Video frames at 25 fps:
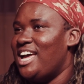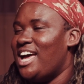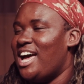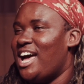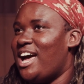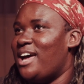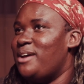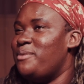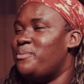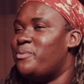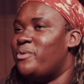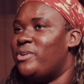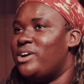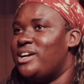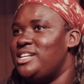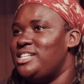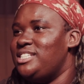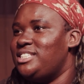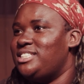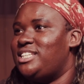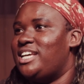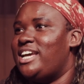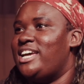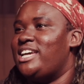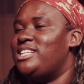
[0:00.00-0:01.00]
I wanna
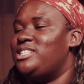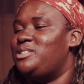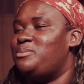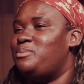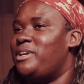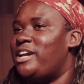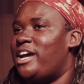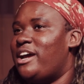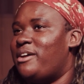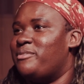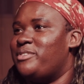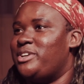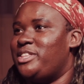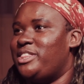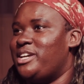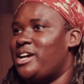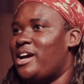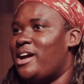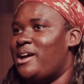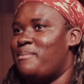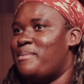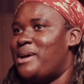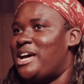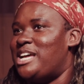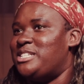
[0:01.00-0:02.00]
say it's been everything
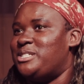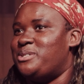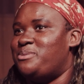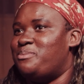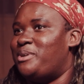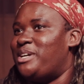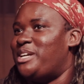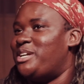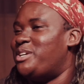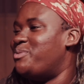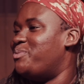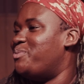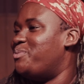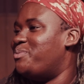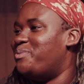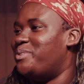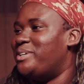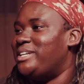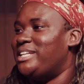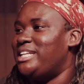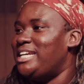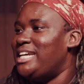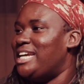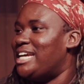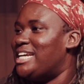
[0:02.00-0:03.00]
I imagined, but it
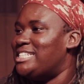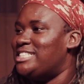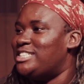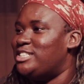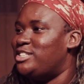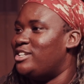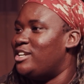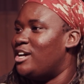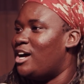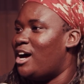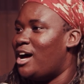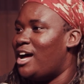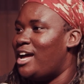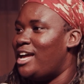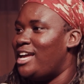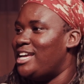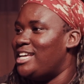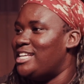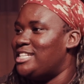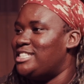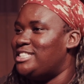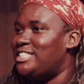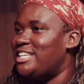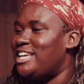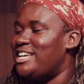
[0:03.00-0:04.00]
really has not.
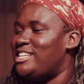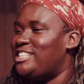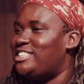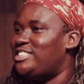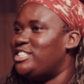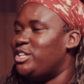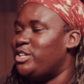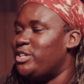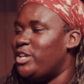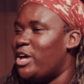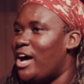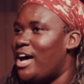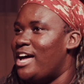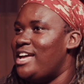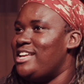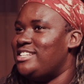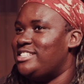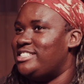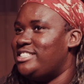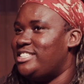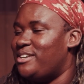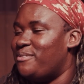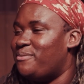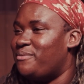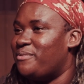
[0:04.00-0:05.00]
It's a lot
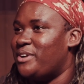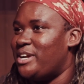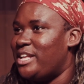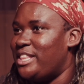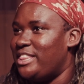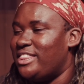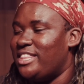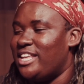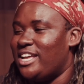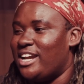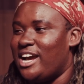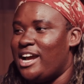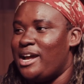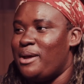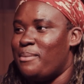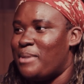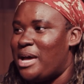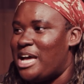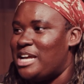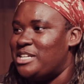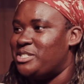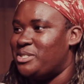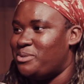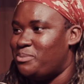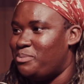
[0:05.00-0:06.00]
different than I
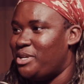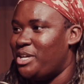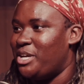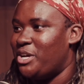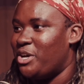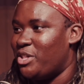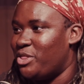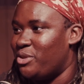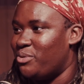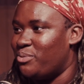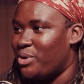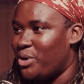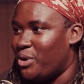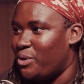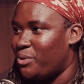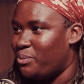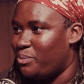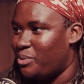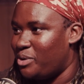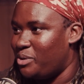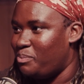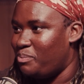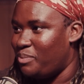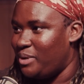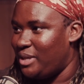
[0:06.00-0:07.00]
imagined being on the road
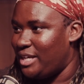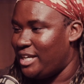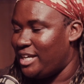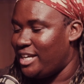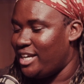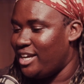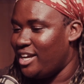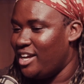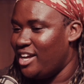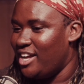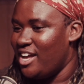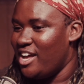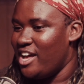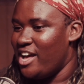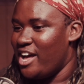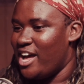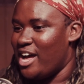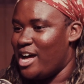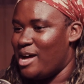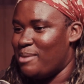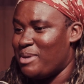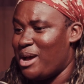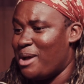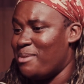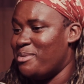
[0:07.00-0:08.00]
would be.
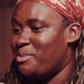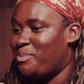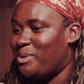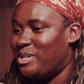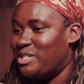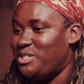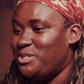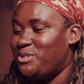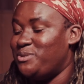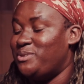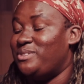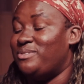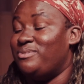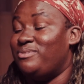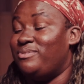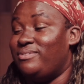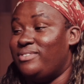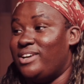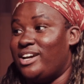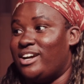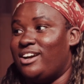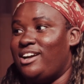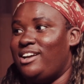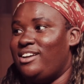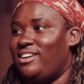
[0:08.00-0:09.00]
I'm a person
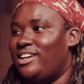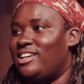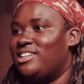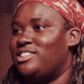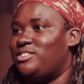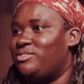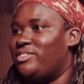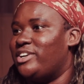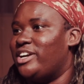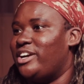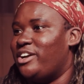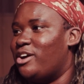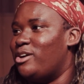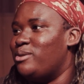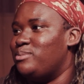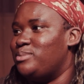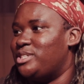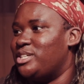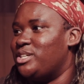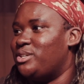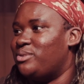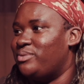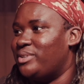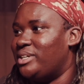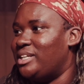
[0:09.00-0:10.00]
who gets very
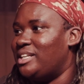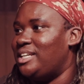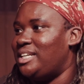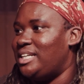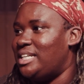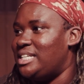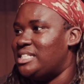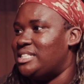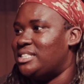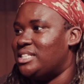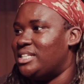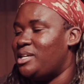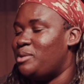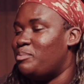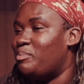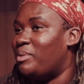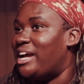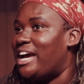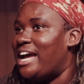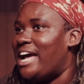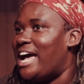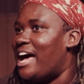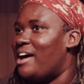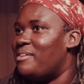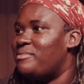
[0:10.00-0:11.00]
homesick really easily, but
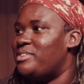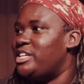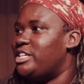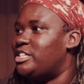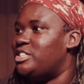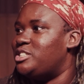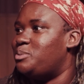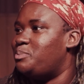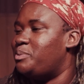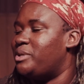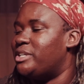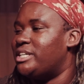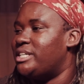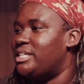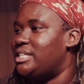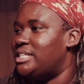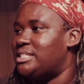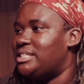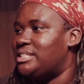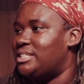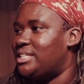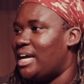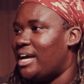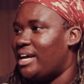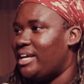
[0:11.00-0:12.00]
I haven't
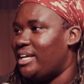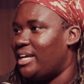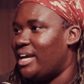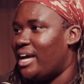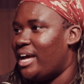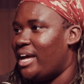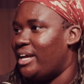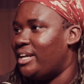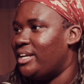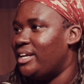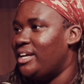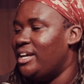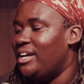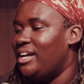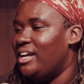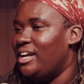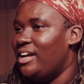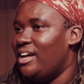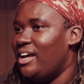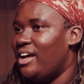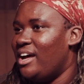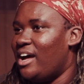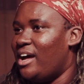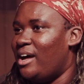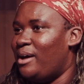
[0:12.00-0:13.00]
experienced that yet.
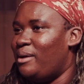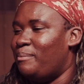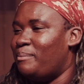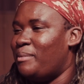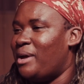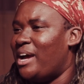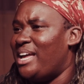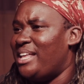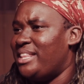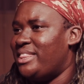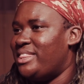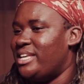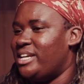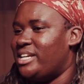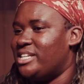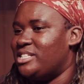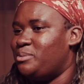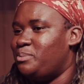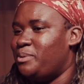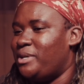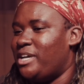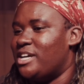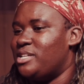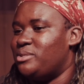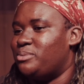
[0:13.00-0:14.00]
I think it's
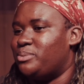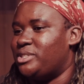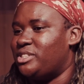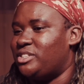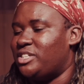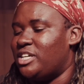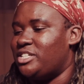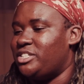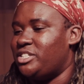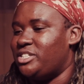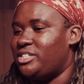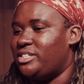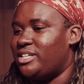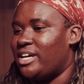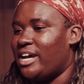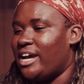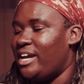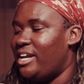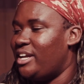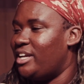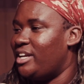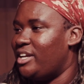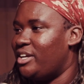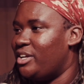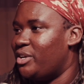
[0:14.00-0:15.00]
because we're such a
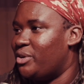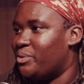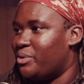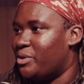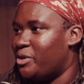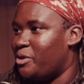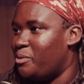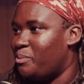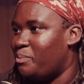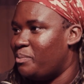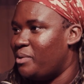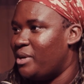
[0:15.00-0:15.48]
tight-knit group,